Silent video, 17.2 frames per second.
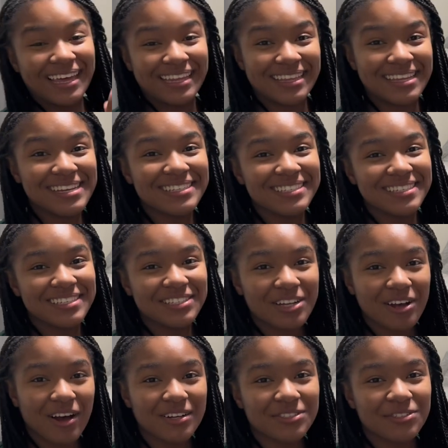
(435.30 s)
This is
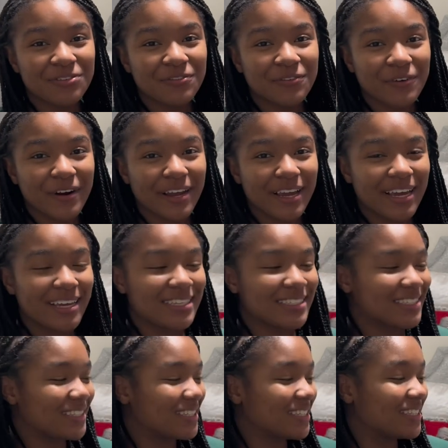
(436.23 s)
also for Ace.
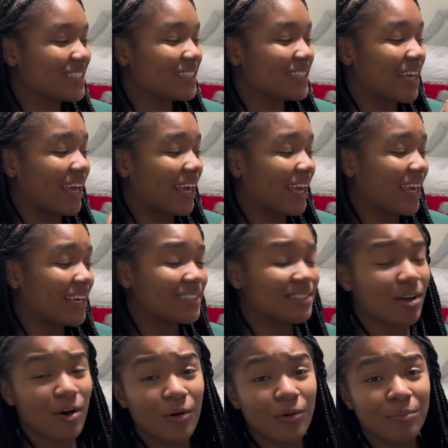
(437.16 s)
This is like his
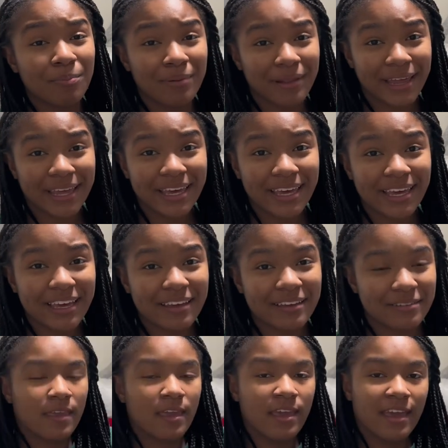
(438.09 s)
own blanket.
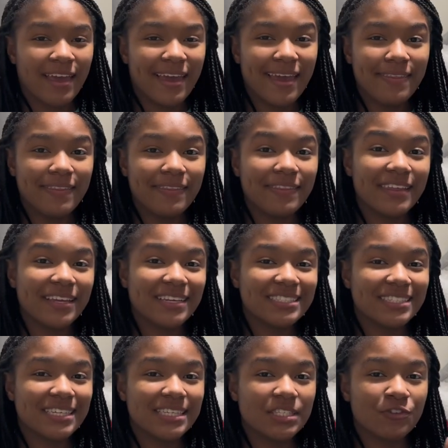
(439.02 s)
And then
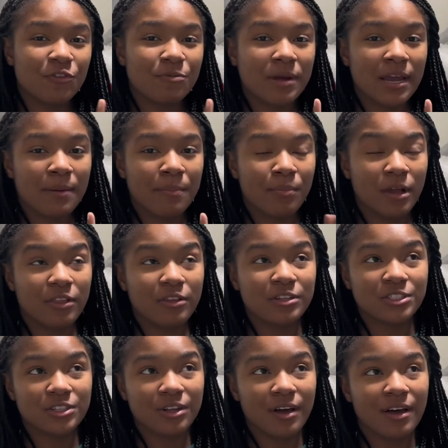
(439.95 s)
this is for my
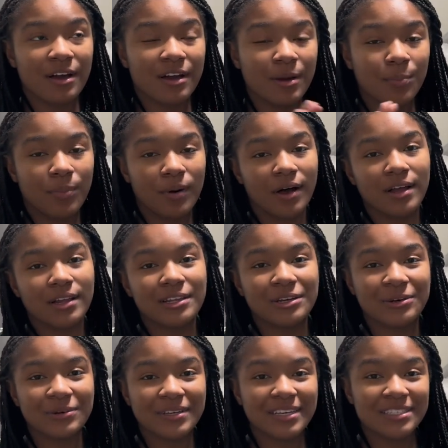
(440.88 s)
brother's dog,
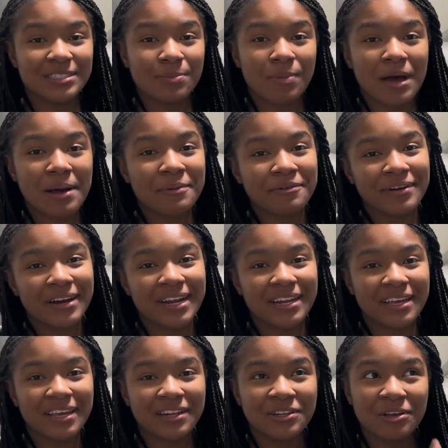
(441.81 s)
Apollo. He's a
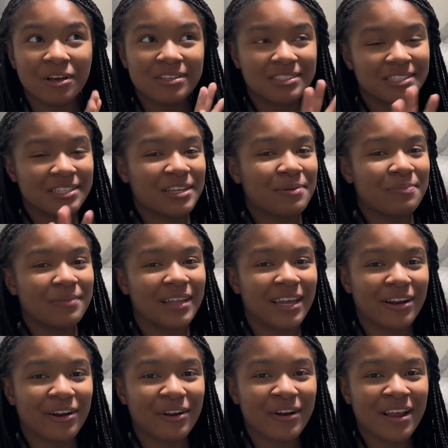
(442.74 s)
Pomeranian. Y'all see him
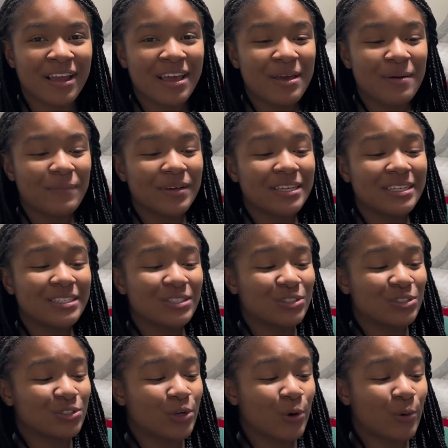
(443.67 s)
later. But he is
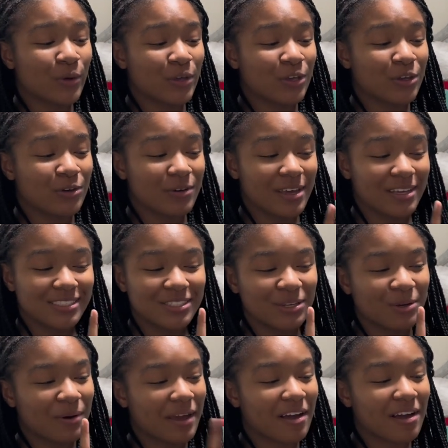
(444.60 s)
so cute, and
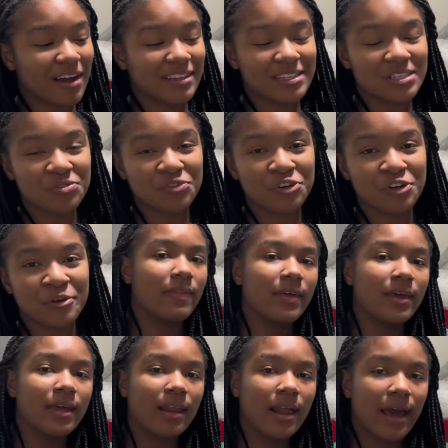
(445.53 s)
so I got this for him.
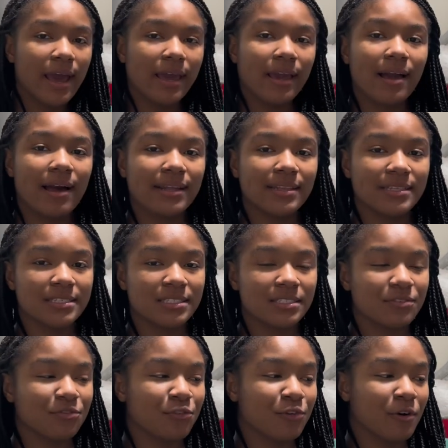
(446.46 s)
And then I got
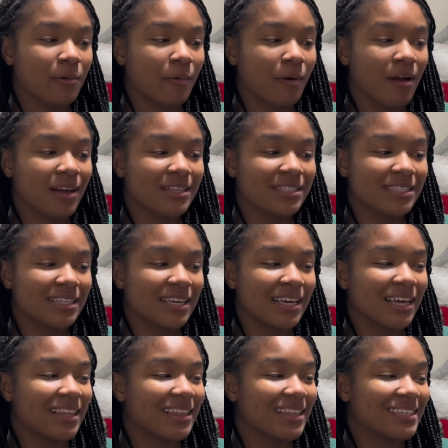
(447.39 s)
this for
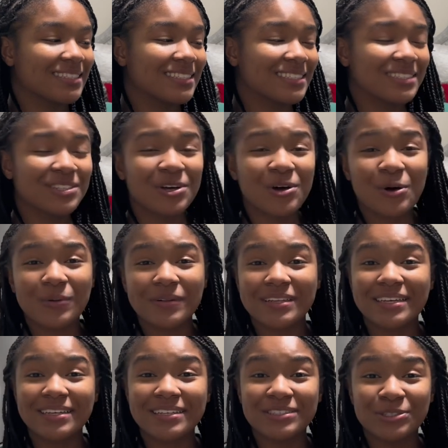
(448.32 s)
Roxy. This is the
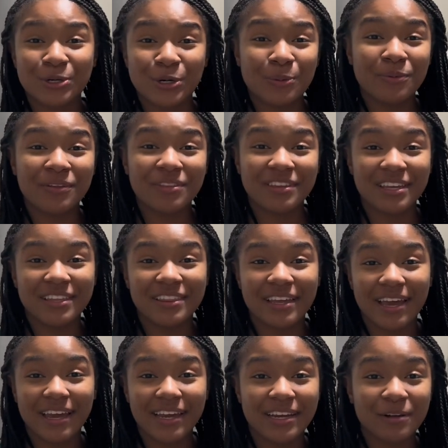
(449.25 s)
only durable thing
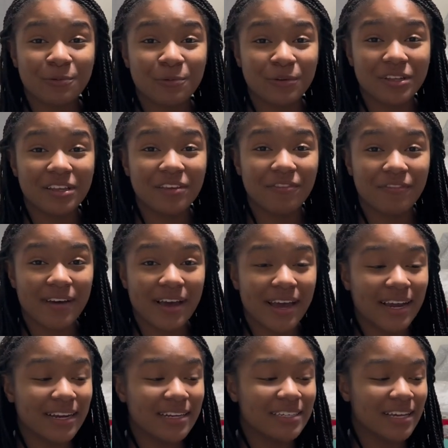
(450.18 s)
that I can really
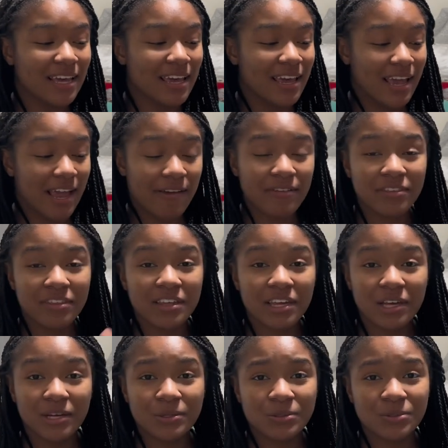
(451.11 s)
find.
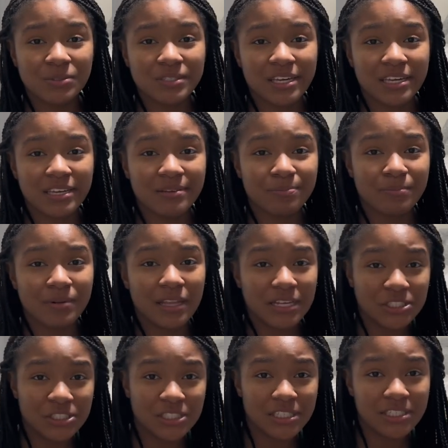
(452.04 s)
Everything else was like
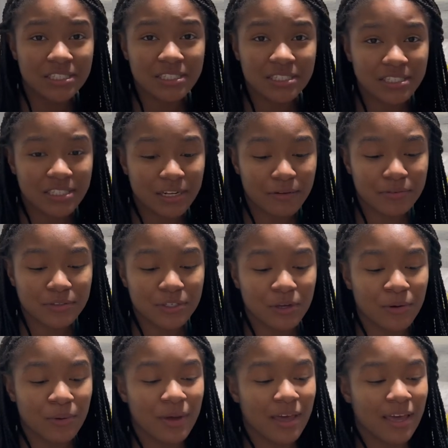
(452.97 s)
plushies and stuff.
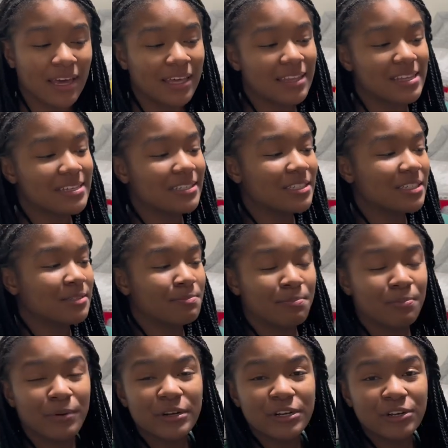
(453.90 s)
So this is
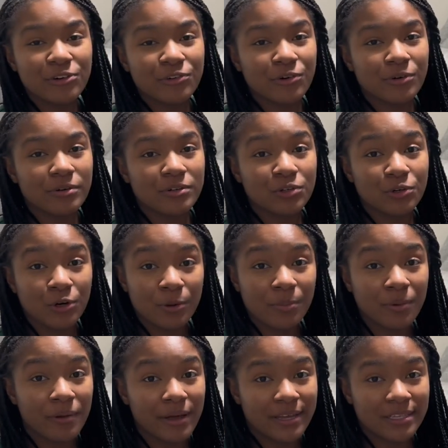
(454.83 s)
pretty
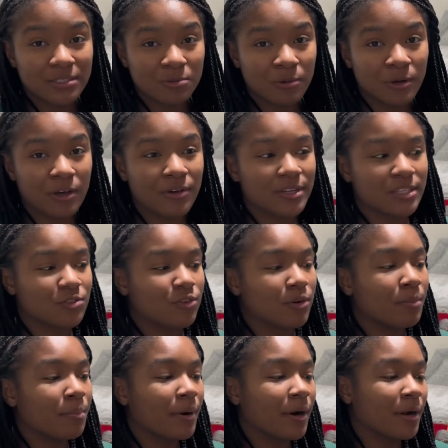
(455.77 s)
durable as well. It's
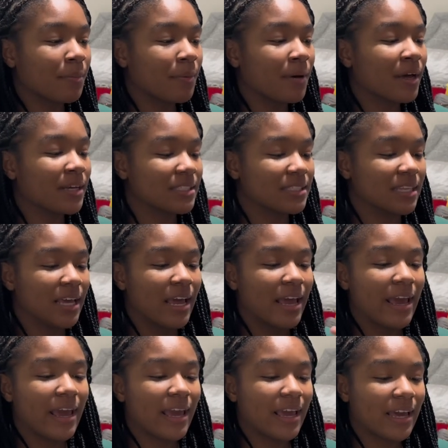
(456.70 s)
from BarkBox.
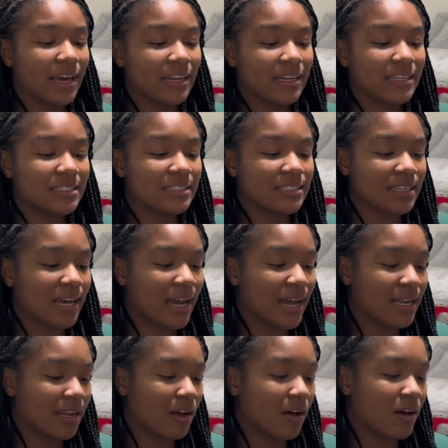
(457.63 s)
And
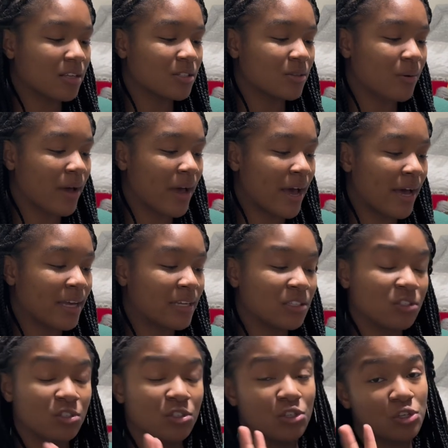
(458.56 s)
inside it also
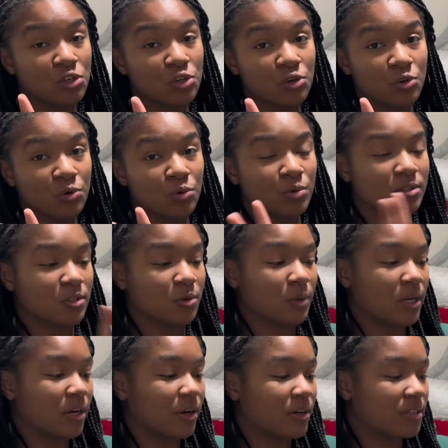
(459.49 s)
has two
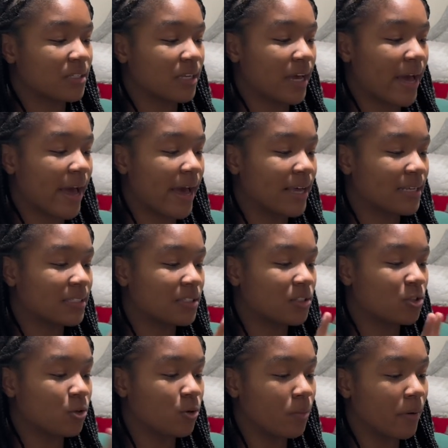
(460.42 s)
squeakers. It
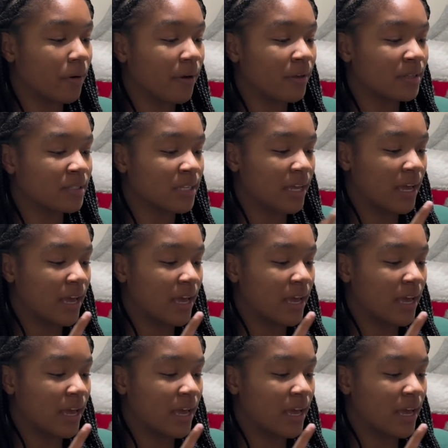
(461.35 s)
has two balls,